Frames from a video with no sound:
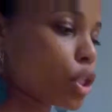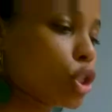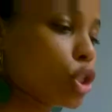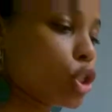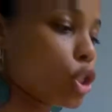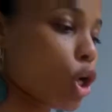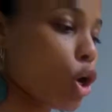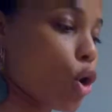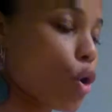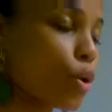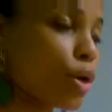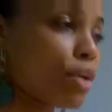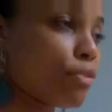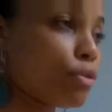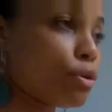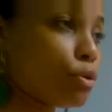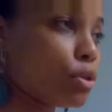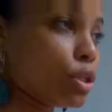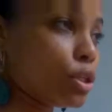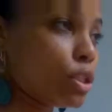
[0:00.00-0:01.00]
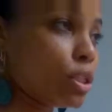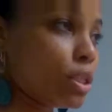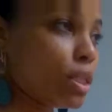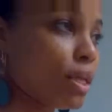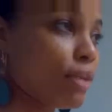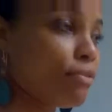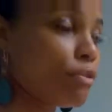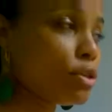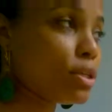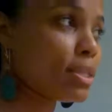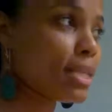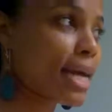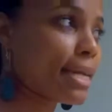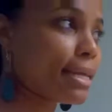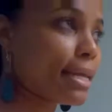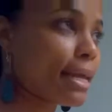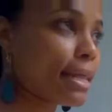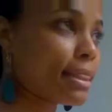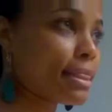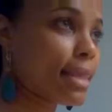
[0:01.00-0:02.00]
So if you decide
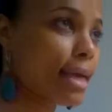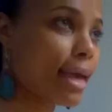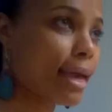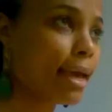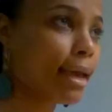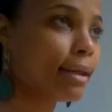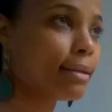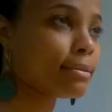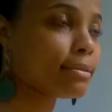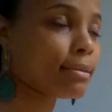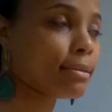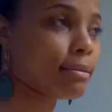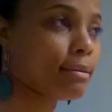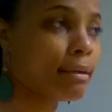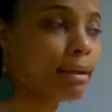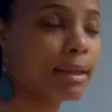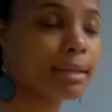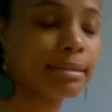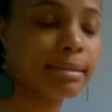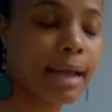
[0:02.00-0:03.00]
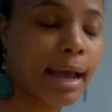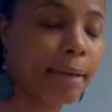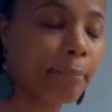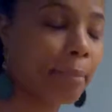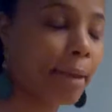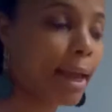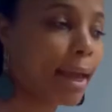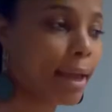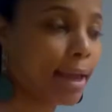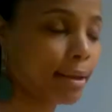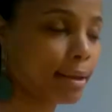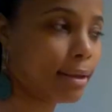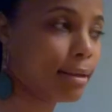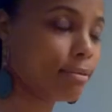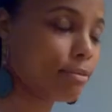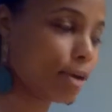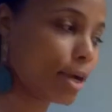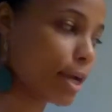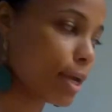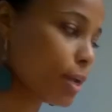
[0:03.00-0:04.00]
to get that and it's not
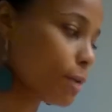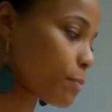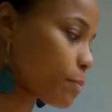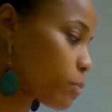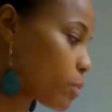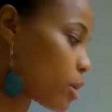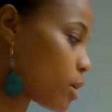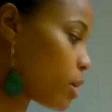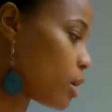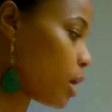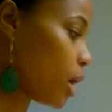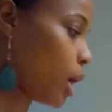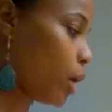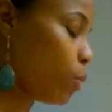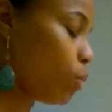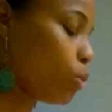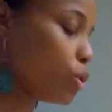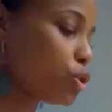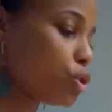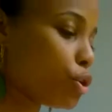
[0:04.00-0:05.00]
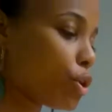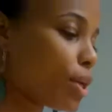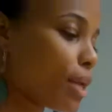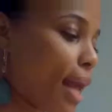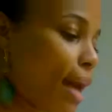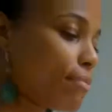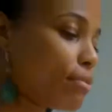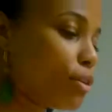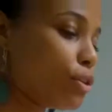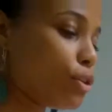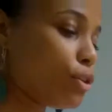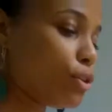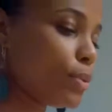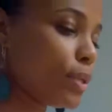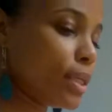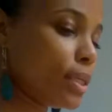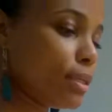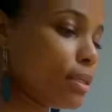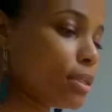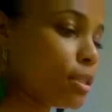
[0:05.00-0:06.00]
padded, right, what you're gonna have to do
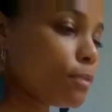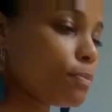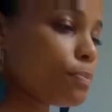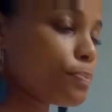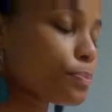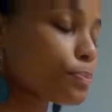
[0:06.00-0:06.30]
is